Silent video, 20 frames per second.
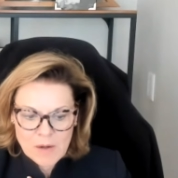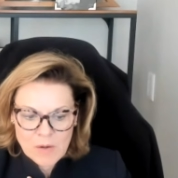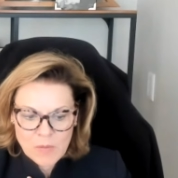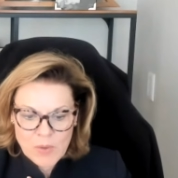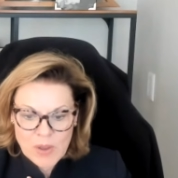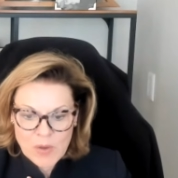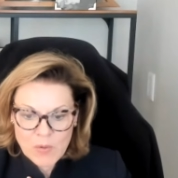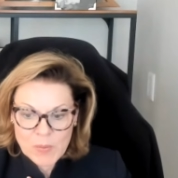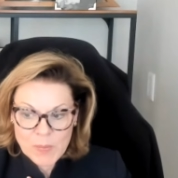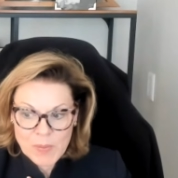
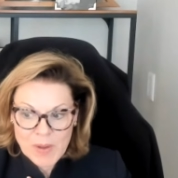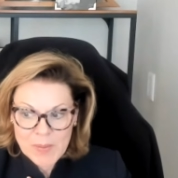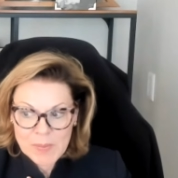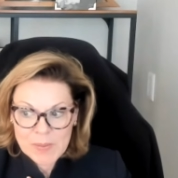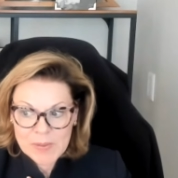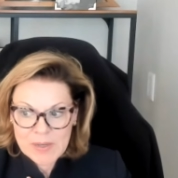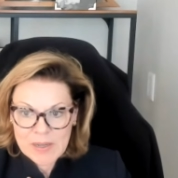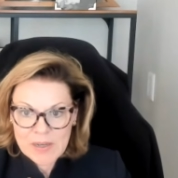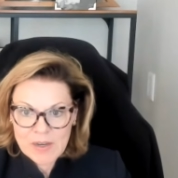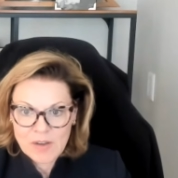wow, we
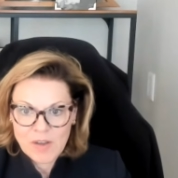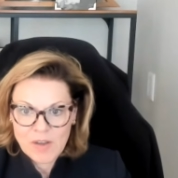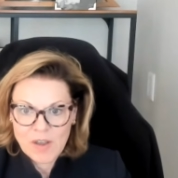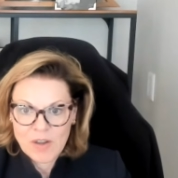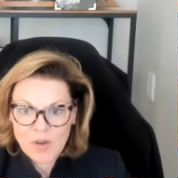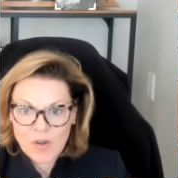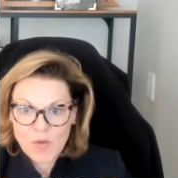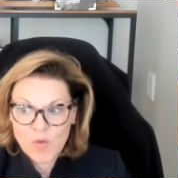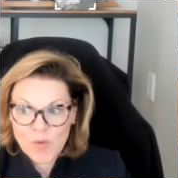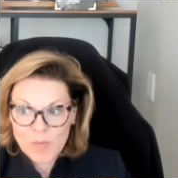probably need
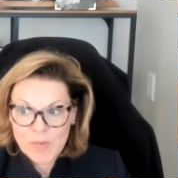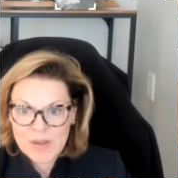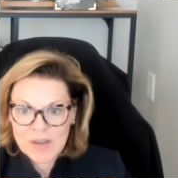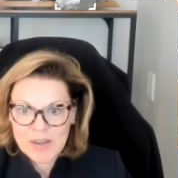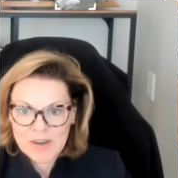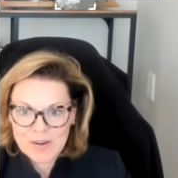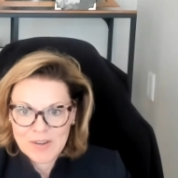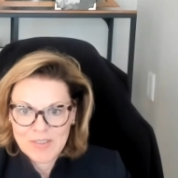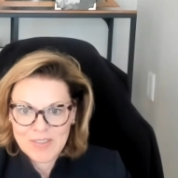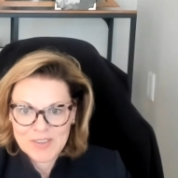a, a, woman
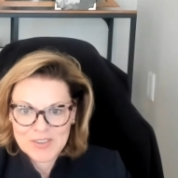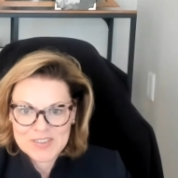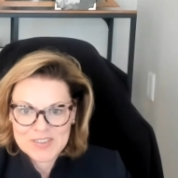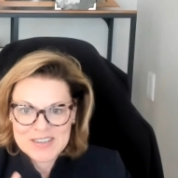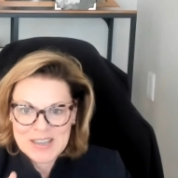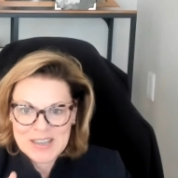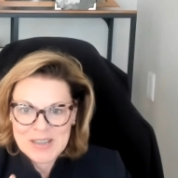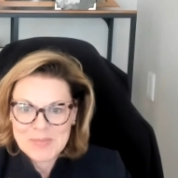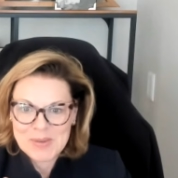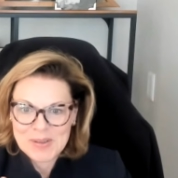here in this
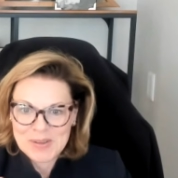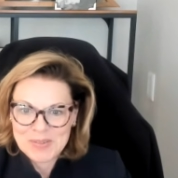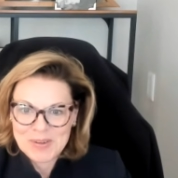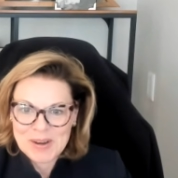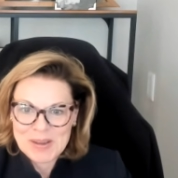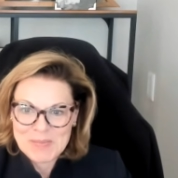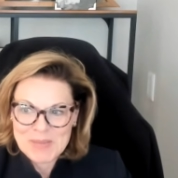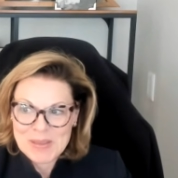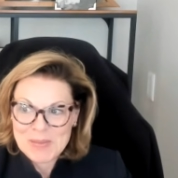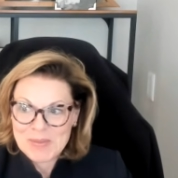table,
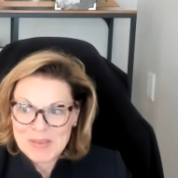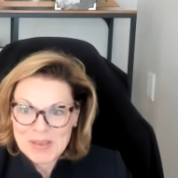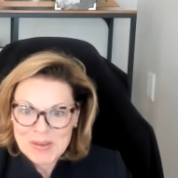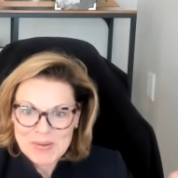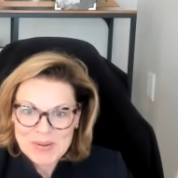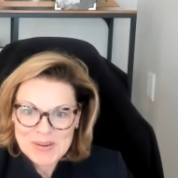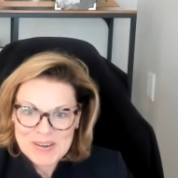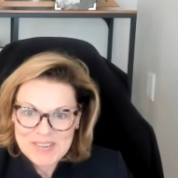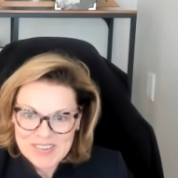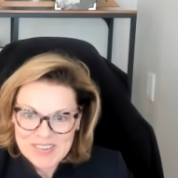right? Maybe I
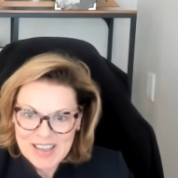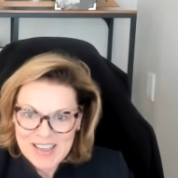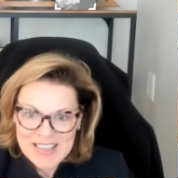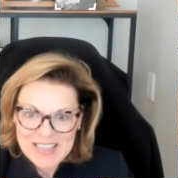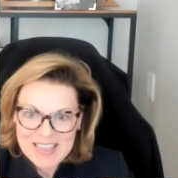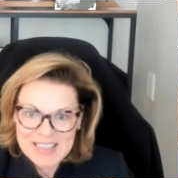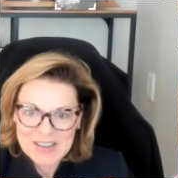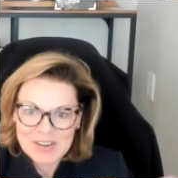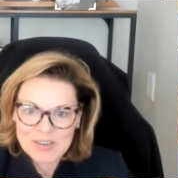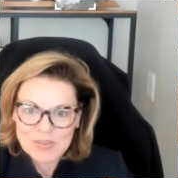wouldn't have
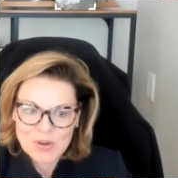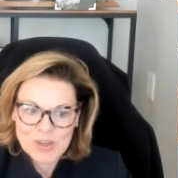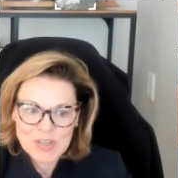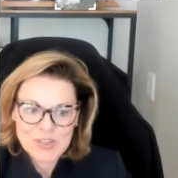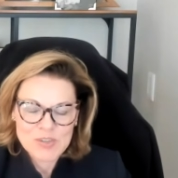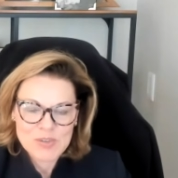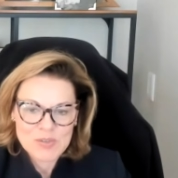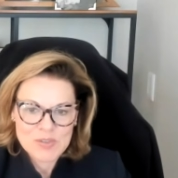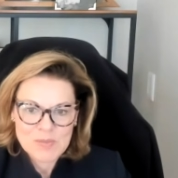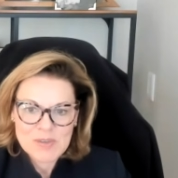gotten there,
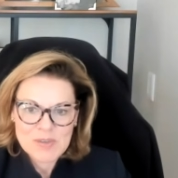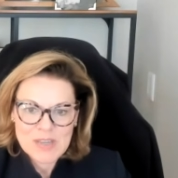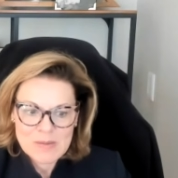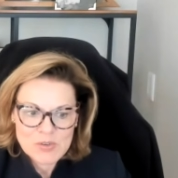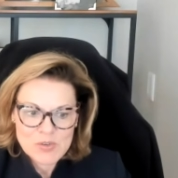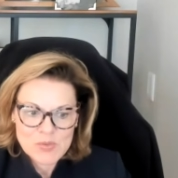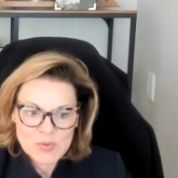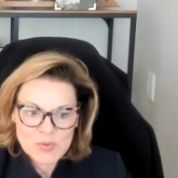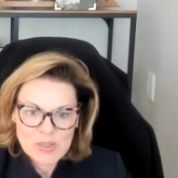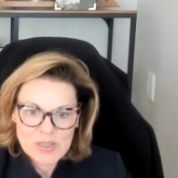right? So
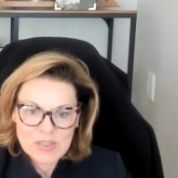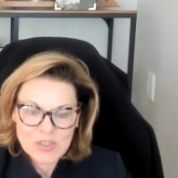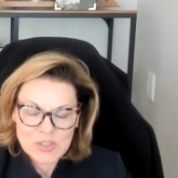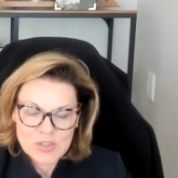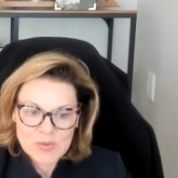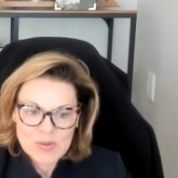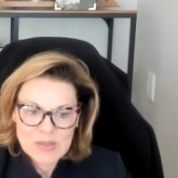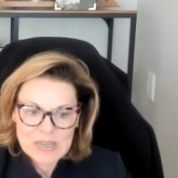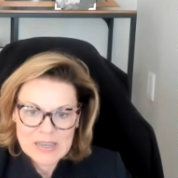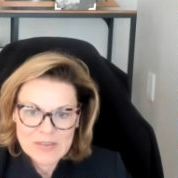sometimes you really
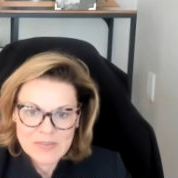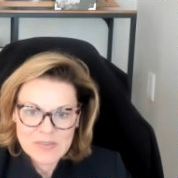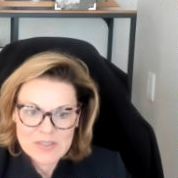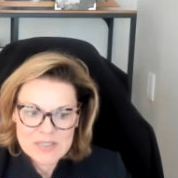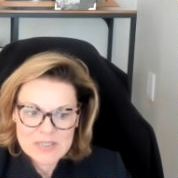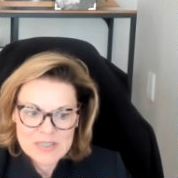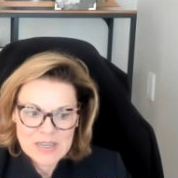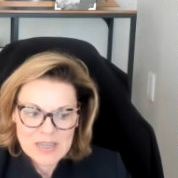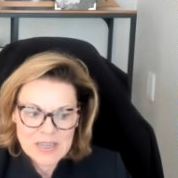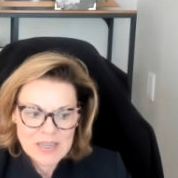do have to
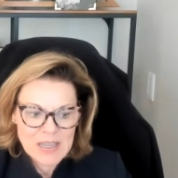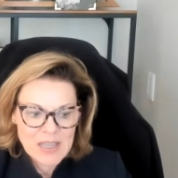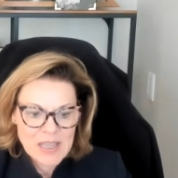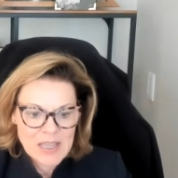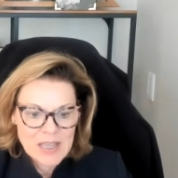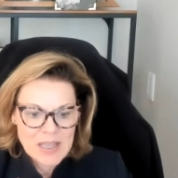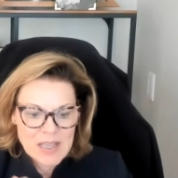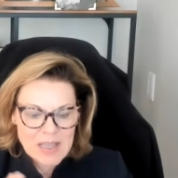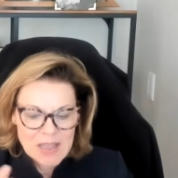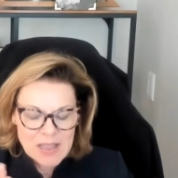say,
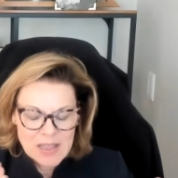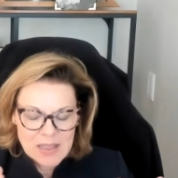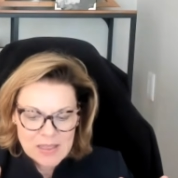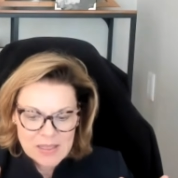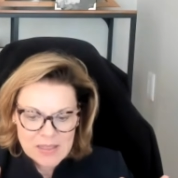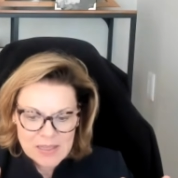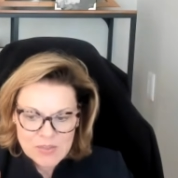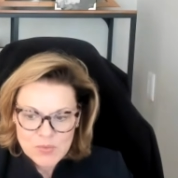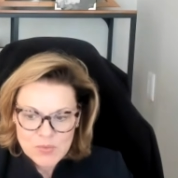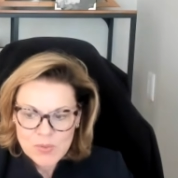
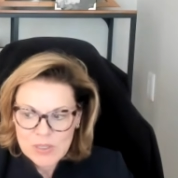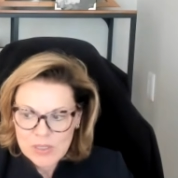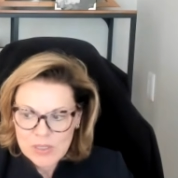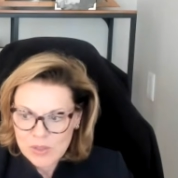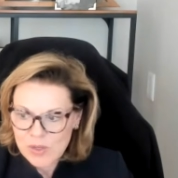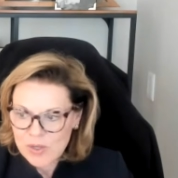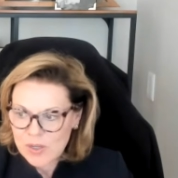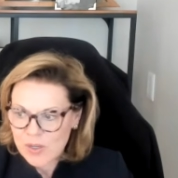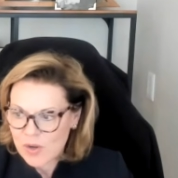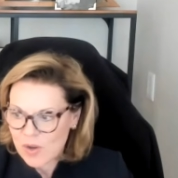let's really
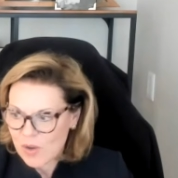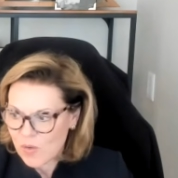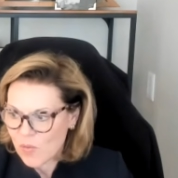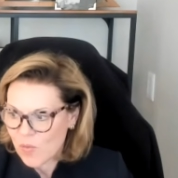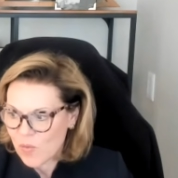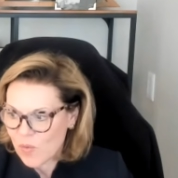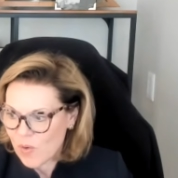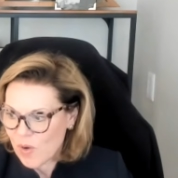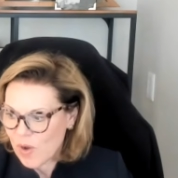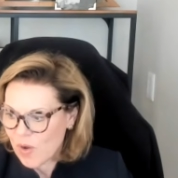look at
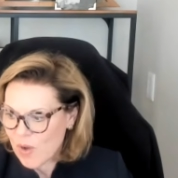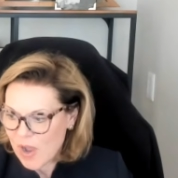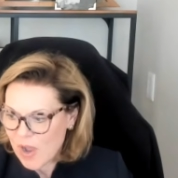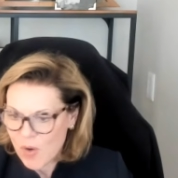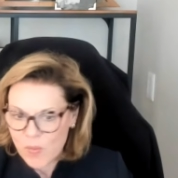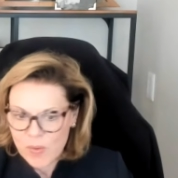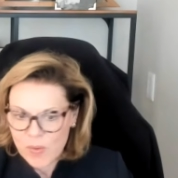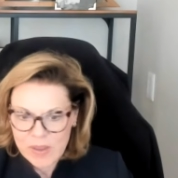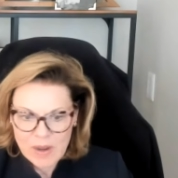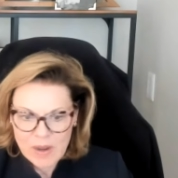
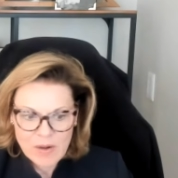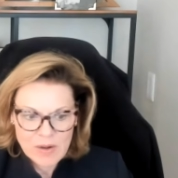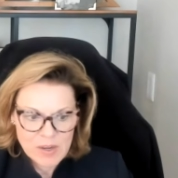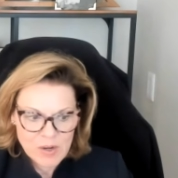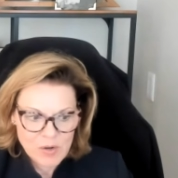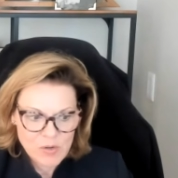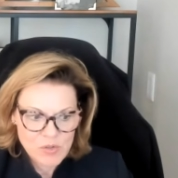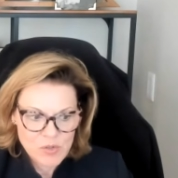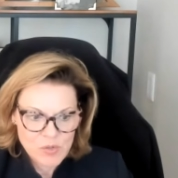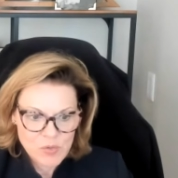how we are
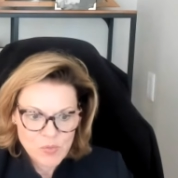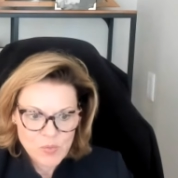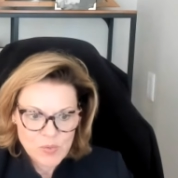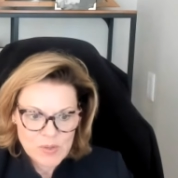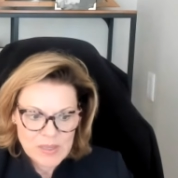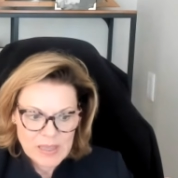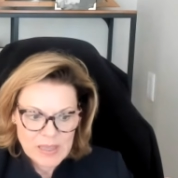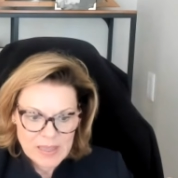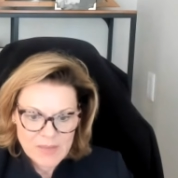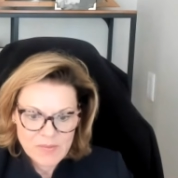here. Do
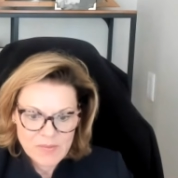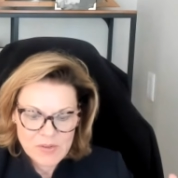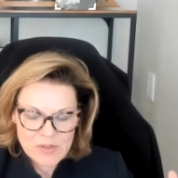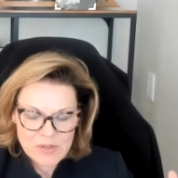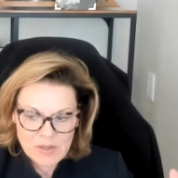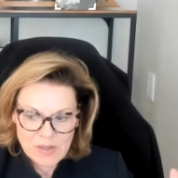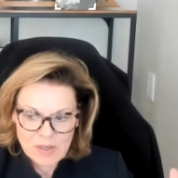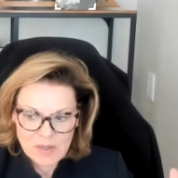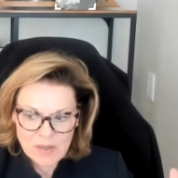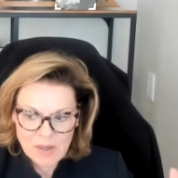we have a,
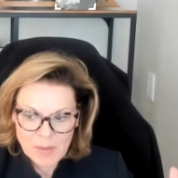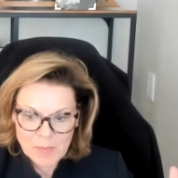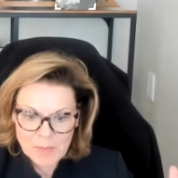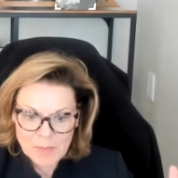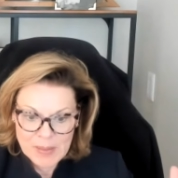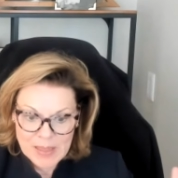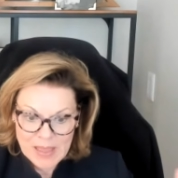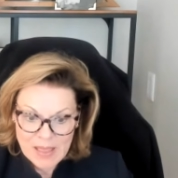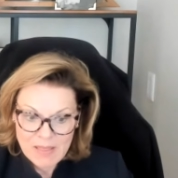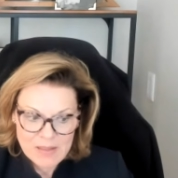a, a
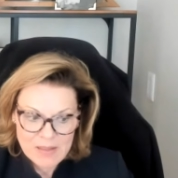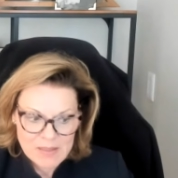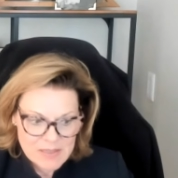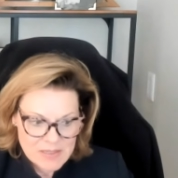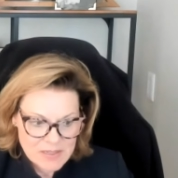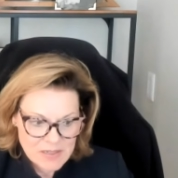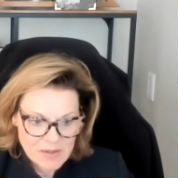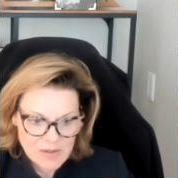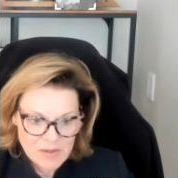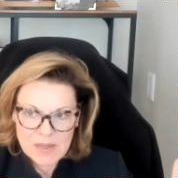
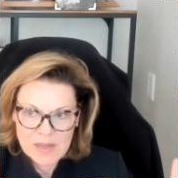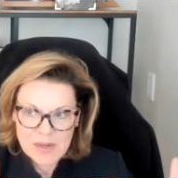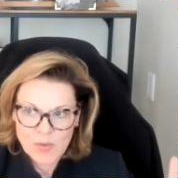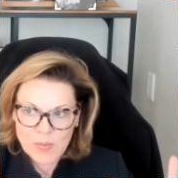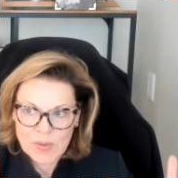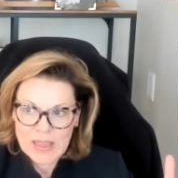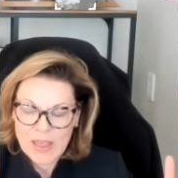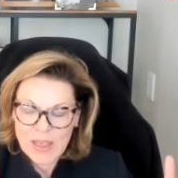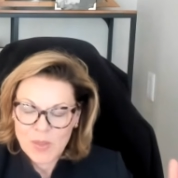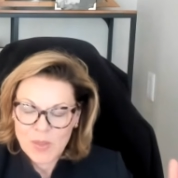balance here? Are
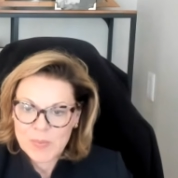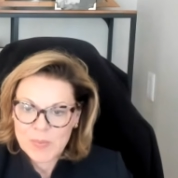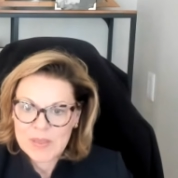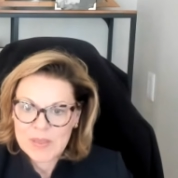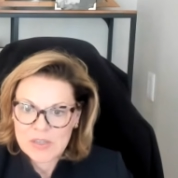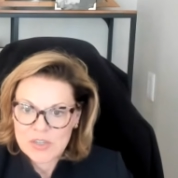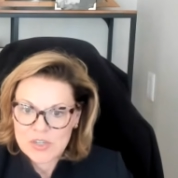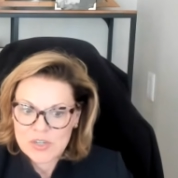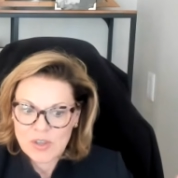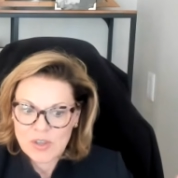we helping each